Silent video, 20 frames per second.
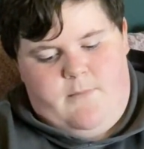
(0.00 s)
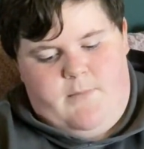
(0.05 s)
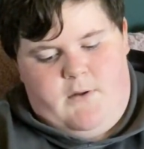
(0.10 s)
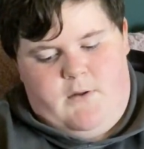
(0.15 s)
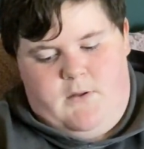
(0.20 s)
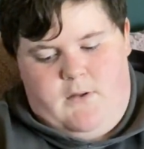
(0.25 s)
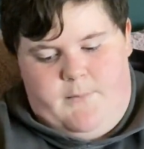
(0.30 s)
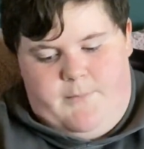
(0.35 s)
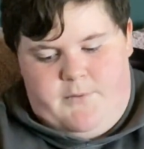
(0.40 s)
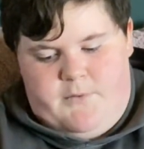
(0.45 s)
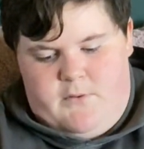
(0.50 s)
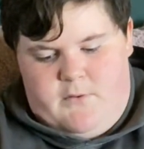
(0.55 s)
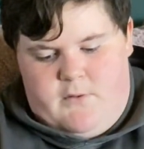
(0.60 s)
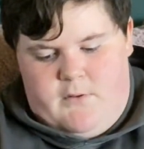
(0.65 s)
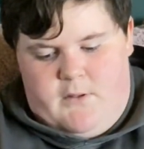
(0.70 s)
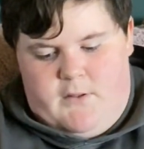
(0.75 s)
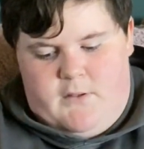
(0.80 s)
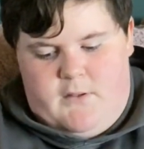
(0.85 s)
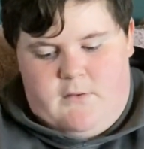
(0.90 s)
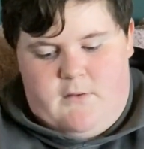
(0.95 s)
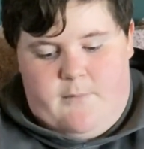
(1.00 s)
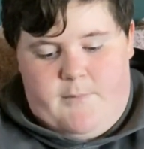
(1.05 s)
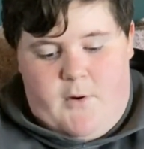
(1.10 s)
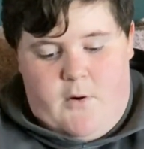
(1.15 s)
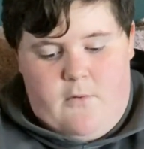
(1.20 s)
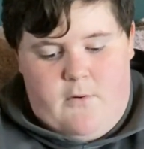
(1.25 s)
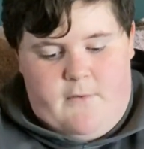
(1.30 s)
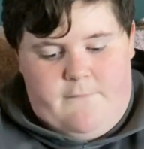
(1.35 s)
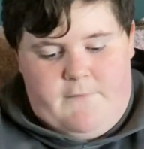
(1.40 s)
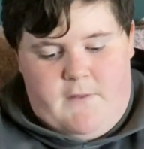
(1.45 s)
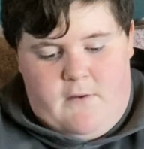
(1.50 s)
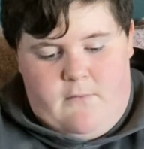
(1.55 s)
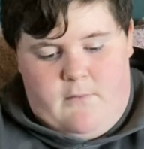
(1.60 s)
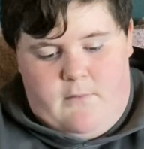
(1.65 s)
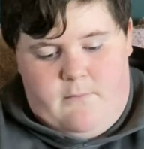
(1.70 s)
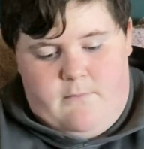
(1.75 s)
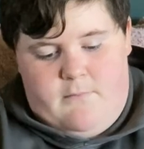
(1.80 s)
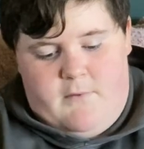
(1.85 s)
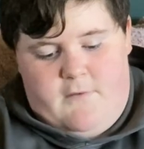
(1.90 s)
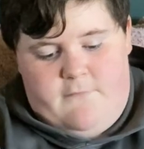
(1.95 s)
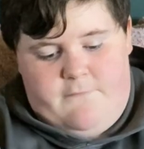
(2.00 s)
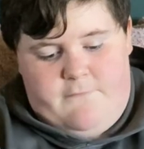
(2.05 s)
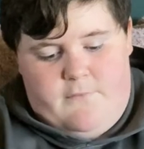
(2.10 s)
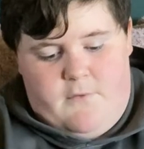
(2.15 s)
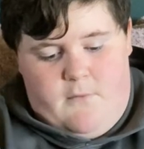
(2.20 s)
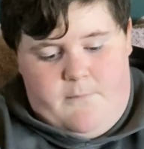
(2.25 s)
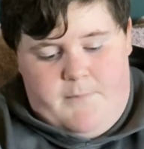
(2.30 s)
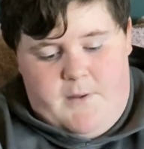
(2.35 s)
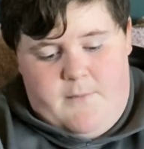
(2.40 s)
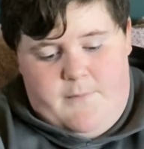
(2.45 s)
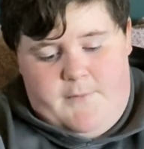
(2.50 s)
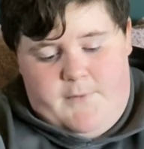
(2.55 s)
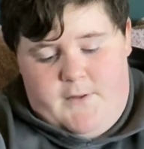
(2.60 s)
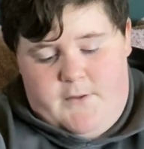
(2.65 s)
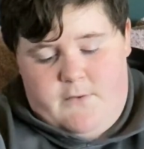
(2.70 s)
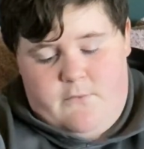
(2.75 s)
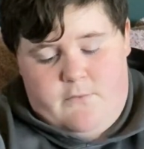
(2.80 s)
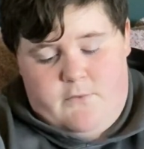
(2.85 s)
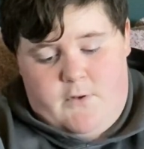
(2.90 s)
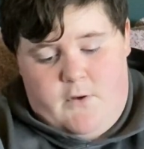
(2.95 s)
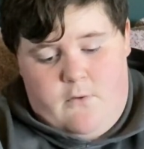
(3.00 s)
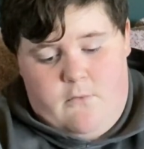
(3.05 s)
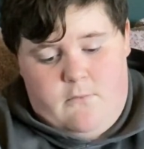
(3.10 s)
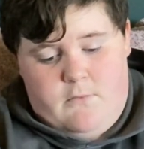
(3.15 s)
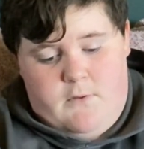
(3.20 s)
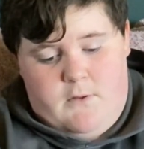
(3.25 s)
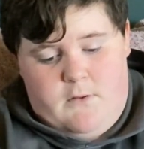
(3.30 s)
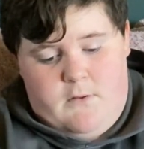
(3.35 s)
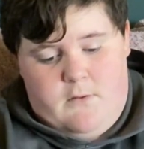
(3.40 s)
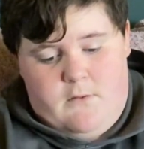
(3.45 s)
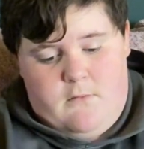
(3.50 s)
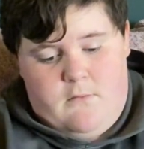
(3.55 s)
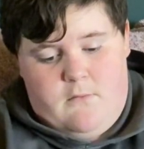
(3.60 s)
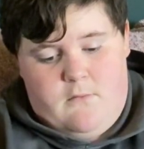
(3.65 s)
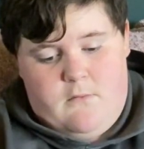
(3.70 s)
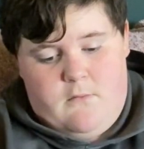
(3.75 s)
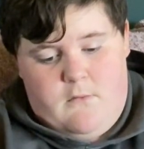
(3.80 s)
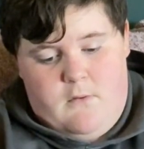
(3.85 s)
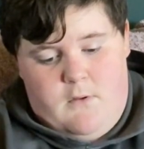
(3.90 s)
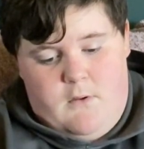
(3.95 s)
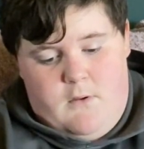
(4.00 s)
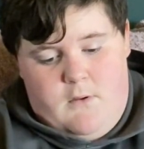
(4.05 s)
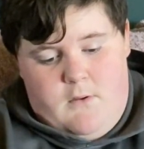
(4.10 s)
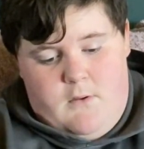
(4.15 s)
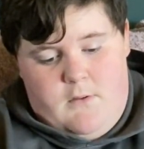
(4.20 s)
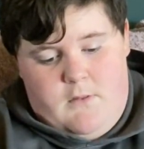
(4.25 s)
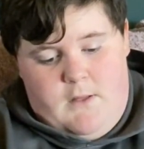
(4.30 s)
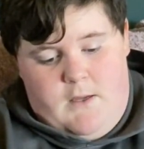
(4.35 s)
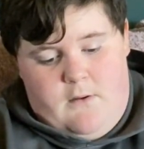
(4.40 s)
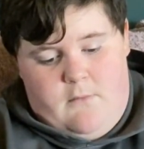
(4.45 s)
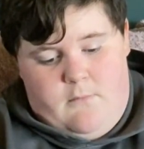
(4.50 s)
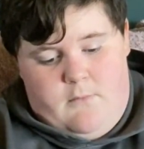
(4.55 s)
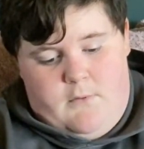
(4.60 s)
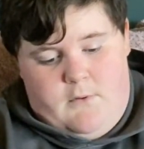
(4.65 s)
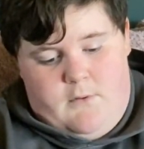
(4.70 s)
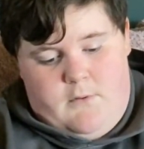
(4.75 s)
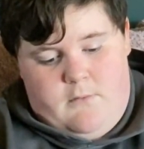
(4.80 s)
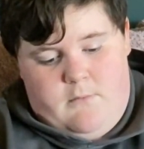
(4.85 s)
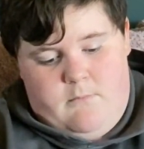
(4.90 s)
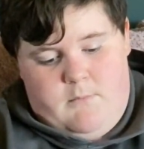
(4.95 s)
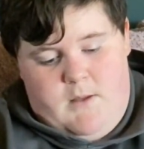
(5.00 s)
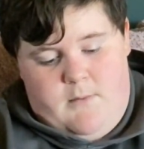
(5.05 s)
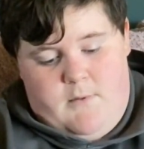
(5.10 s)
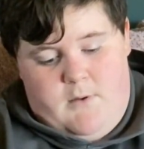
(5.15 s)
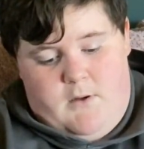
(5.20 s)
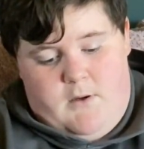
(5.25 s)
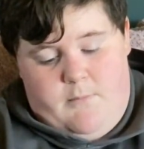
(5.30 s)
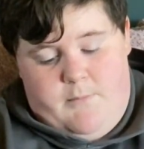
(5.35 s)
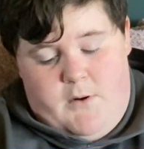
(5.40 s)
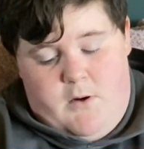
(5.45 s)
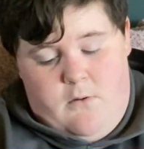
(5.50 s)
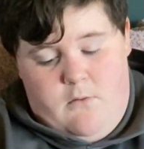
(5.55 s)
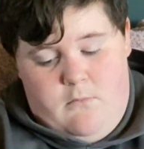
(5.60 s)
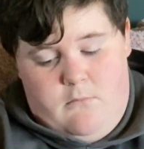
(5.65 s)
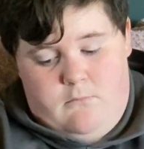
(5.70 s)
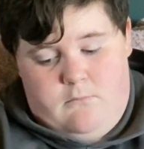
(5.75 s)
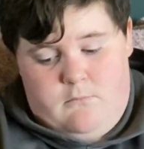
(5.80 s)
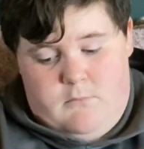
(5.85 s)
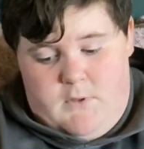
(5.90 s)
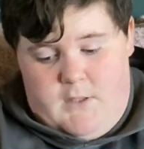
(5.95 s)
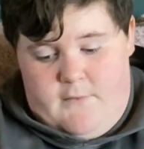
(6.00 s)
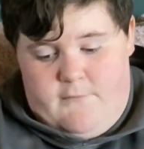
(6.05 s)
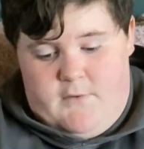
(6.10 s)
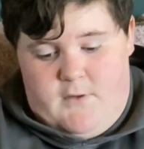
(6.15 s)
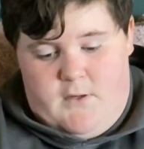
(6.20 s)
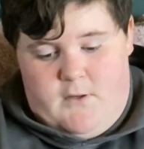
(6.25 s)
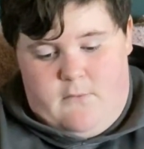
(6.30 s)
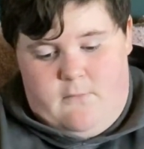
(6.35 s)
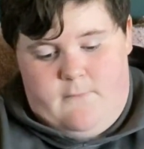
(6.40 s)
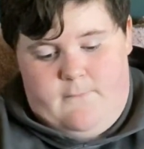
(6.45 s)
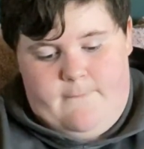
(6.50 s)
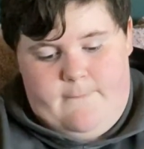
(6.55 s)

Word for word: but up to like the boat if they were, if the people that used to own the, that were maybe on a boat, you never know.